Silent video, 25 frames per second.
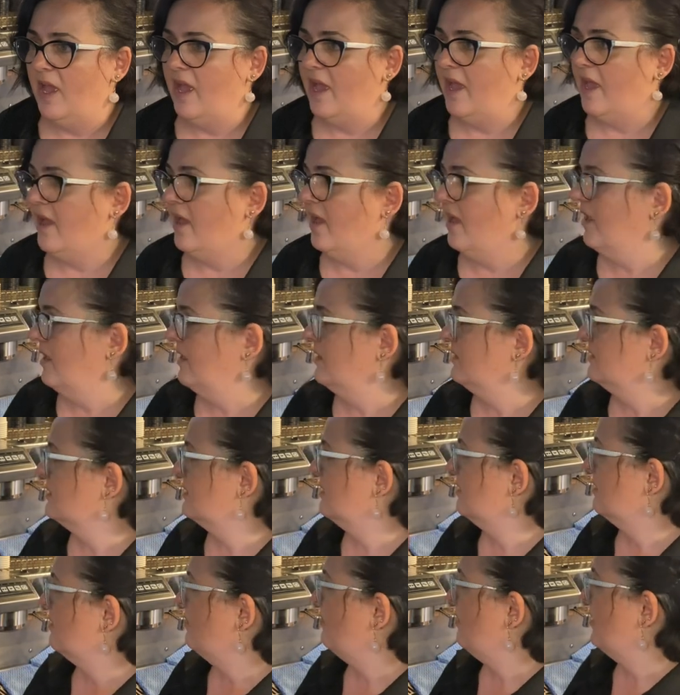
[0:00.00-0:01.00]
And
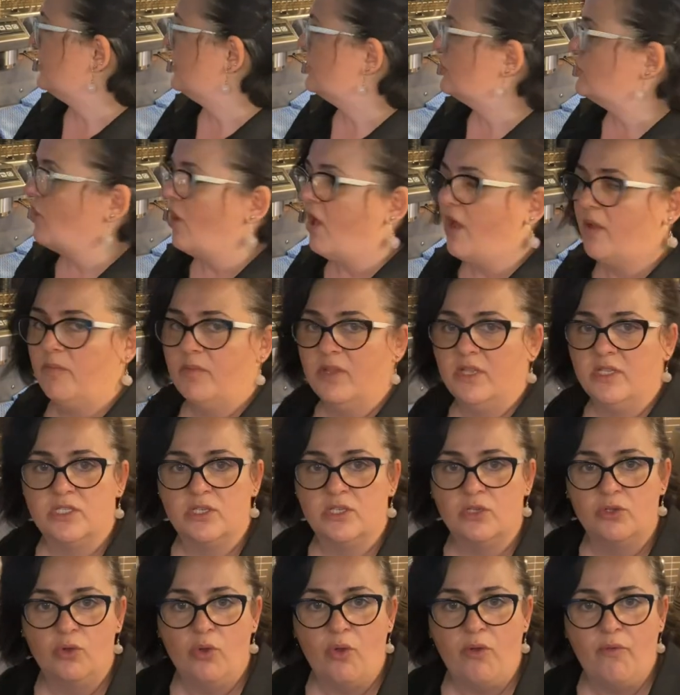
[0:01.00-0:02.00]
the best timing
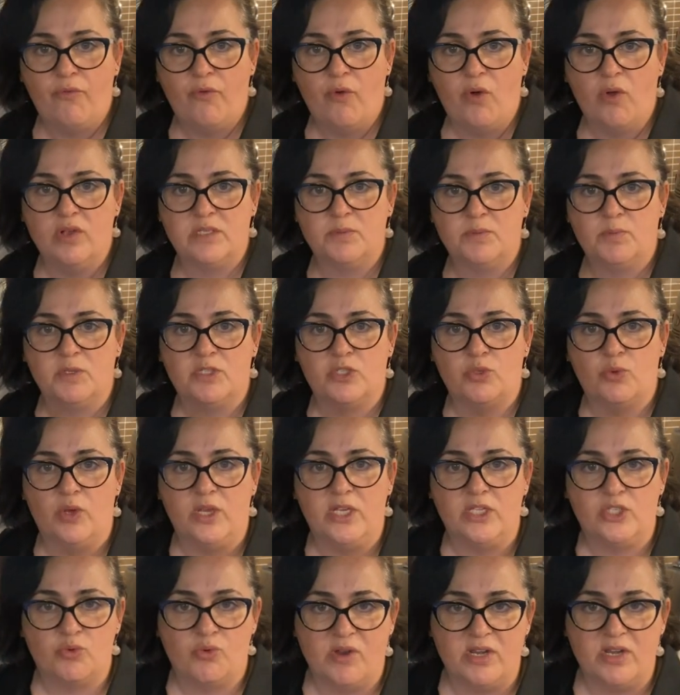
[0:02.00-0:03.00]
to look for is
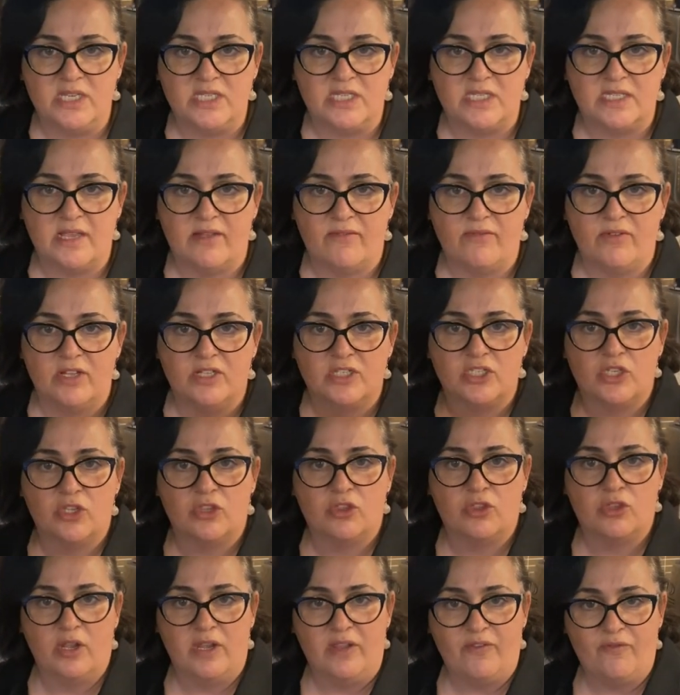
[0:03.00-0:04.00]
between 27 to
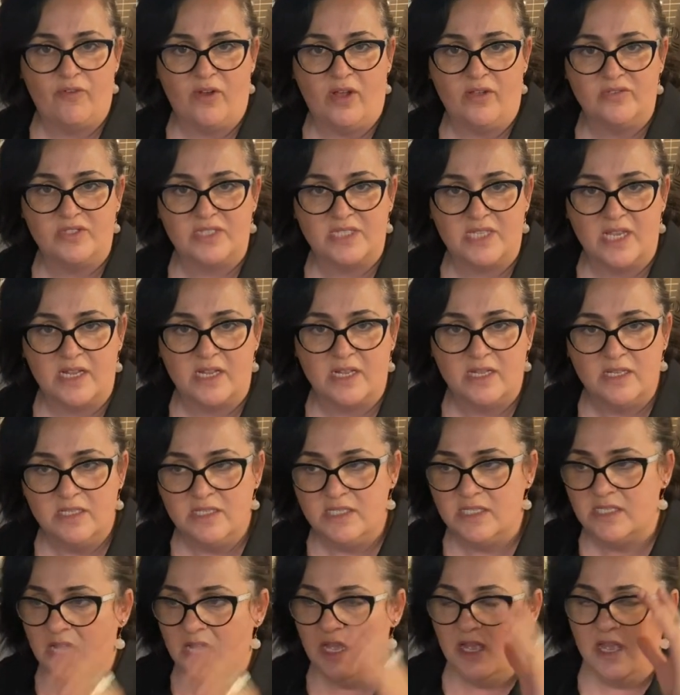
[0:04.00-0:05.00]
35
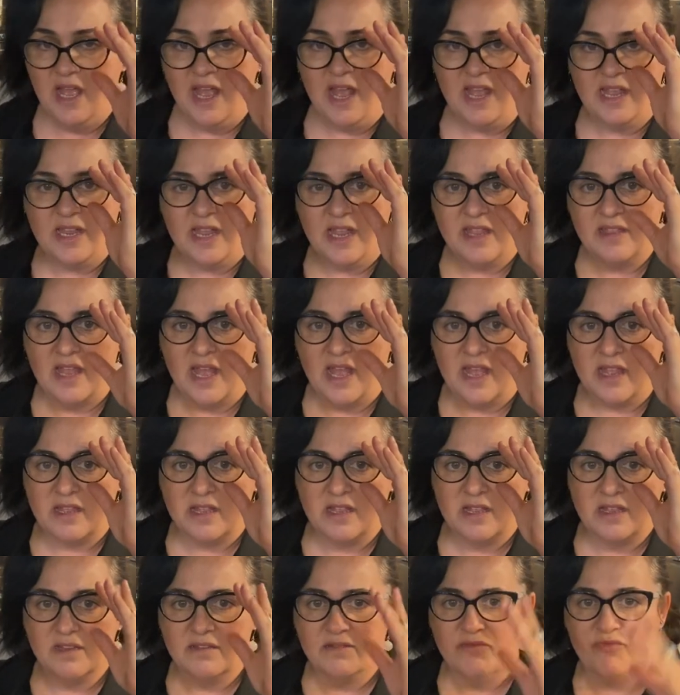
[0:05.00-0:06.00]
seconds. Again, that
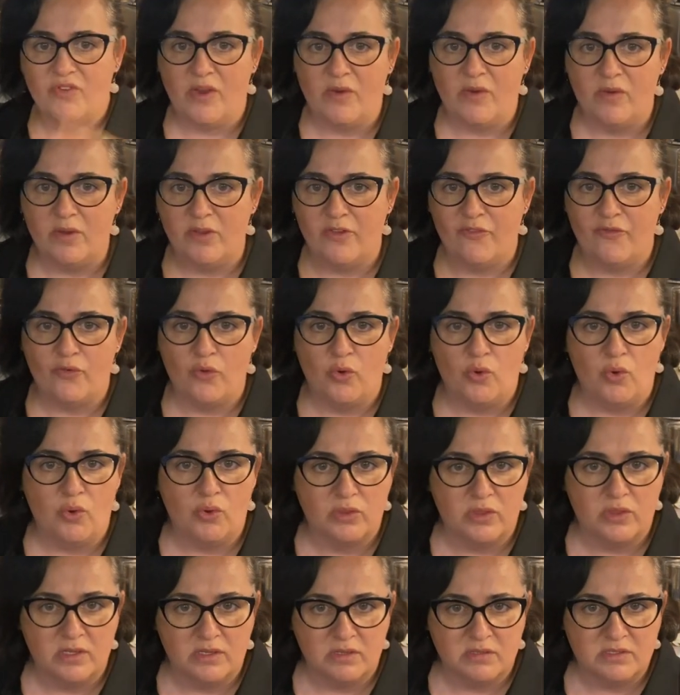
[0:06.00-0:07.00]
can vary for
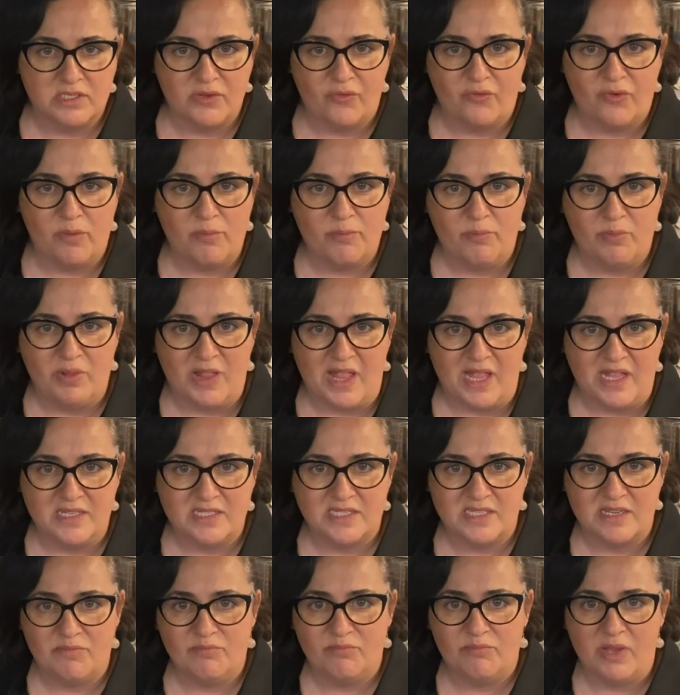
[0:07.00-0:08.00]
the different
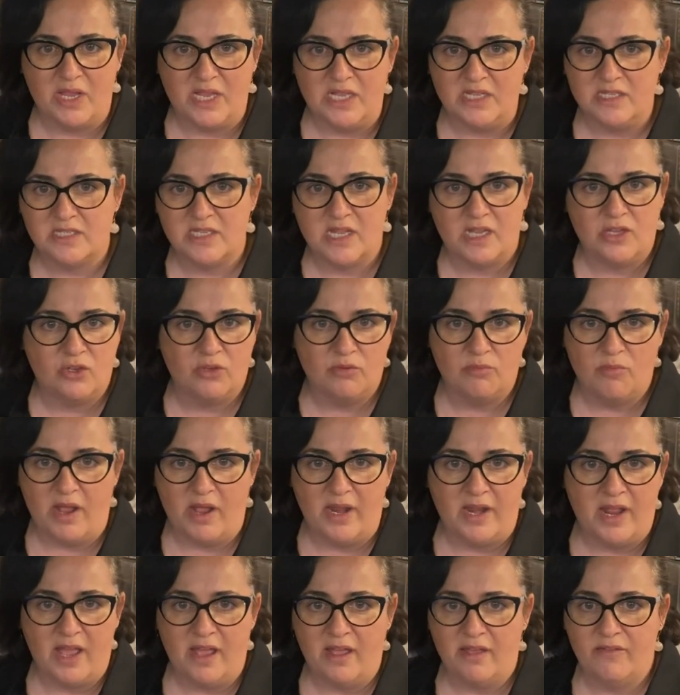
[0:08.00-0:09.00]
blends and beans that you
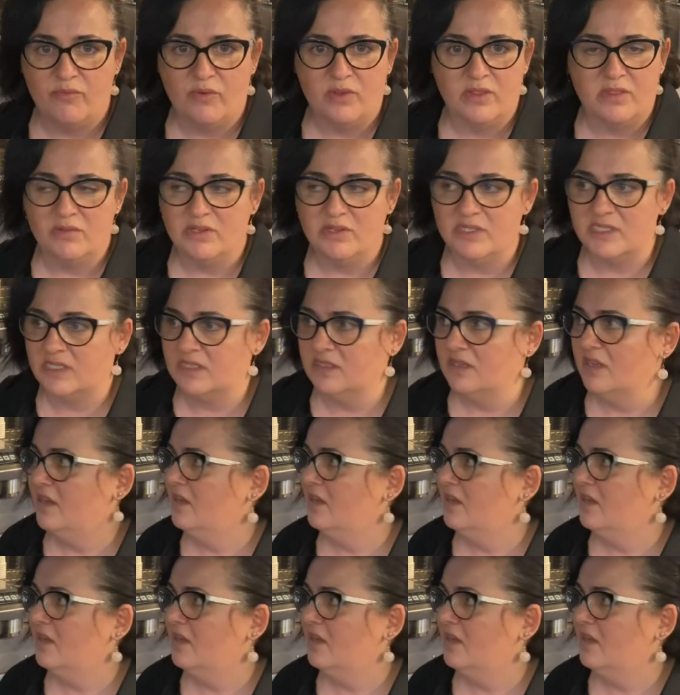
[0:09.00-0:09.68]
might have, whether it's